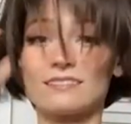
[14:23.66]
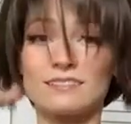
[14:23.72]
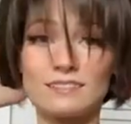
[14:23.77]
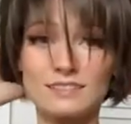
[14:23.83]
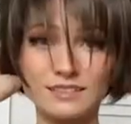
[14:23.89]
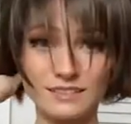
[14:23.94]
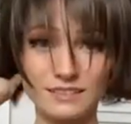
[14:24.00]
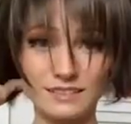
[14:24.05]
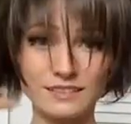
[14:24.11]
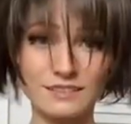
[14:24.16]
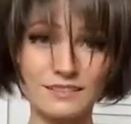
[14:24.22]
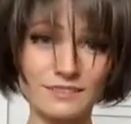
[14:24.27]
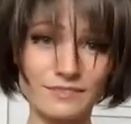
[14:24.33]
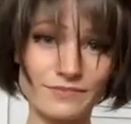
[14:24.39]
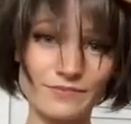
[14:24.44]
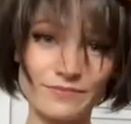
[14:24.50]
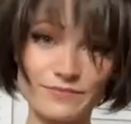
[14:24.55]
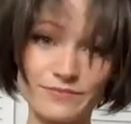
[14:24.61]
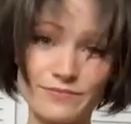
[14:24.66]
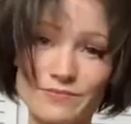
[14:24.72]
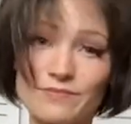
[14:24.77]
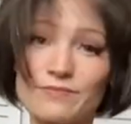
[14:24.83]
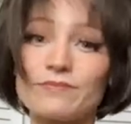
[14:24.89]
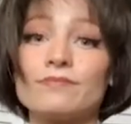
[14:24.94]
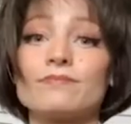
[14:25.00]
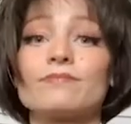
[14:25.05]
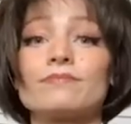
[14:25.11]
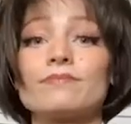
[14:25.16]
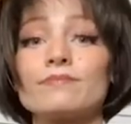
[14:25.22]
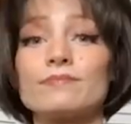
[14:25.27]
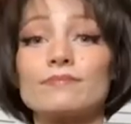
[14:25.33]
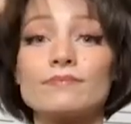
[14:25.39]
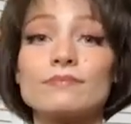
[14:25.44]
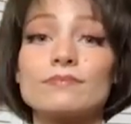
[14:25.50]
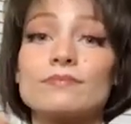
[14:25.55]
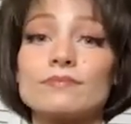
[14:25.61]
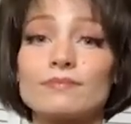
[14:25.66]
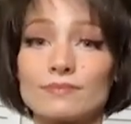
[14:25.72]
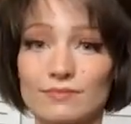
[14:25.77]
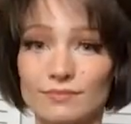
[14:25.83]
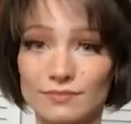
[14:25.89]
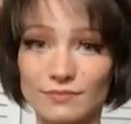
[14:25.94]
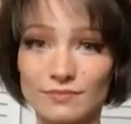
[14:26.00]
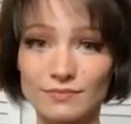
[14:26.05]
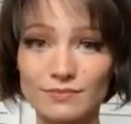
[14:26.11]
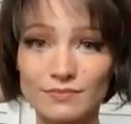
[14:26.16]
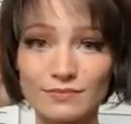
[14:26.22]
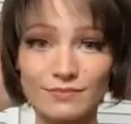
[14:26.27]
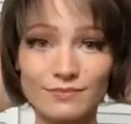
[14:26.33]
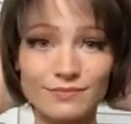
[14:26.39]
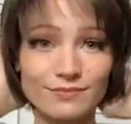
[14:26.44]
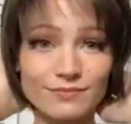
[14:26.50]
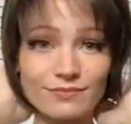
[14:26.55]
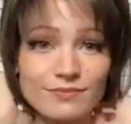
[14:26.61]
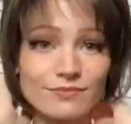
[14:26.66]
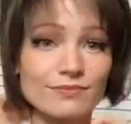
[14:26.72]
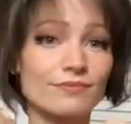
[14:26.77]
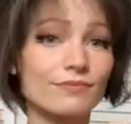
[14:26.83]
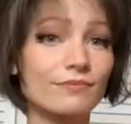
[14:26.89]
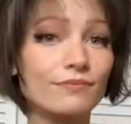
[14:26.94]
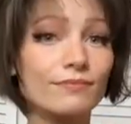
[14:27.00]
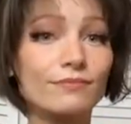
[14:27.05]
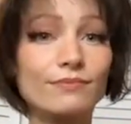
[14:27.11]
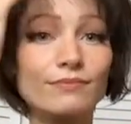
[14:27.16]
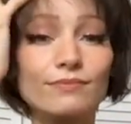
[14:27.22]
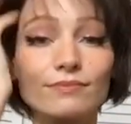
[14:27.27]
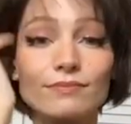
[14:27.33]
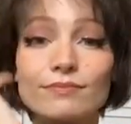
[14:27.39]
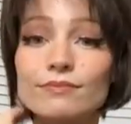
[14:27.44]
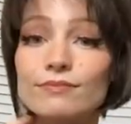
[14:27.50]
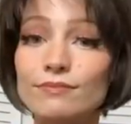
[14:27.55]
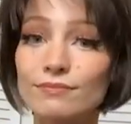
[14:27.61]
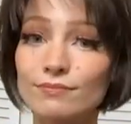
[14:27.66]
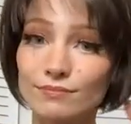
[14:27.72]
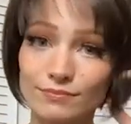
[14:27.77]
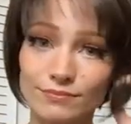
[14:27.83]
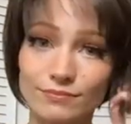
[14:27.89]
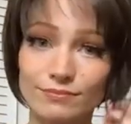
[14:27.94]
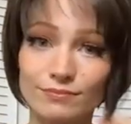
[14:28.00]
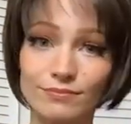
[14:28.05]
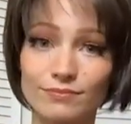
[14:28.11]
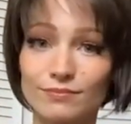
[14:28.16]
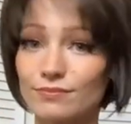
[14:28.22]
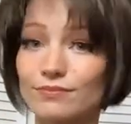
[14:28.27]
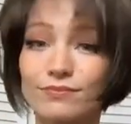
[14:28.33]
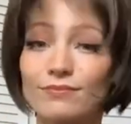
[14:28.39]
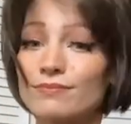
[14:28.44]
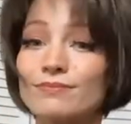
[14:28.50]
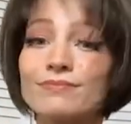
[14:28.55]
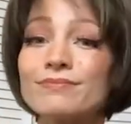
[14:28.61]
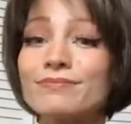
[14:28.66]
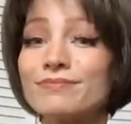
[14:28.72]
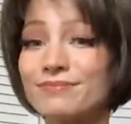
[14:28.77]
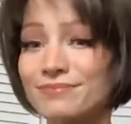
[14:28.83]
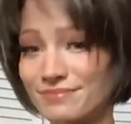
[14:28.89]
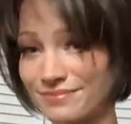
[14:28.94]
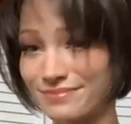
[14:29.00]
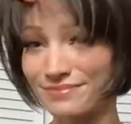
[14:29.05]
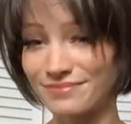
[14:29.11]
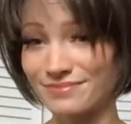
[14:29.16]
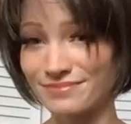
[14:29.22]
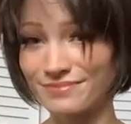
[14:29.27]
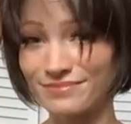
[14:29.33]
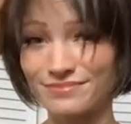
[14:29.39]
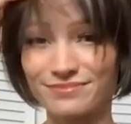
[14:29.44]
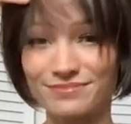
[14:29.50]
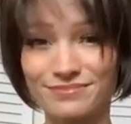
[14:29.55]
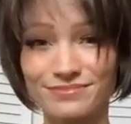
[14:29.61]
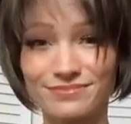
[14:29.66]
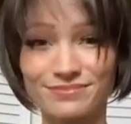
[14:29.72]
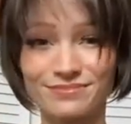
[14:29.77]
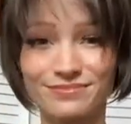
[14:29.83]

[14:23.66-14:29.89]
(silence)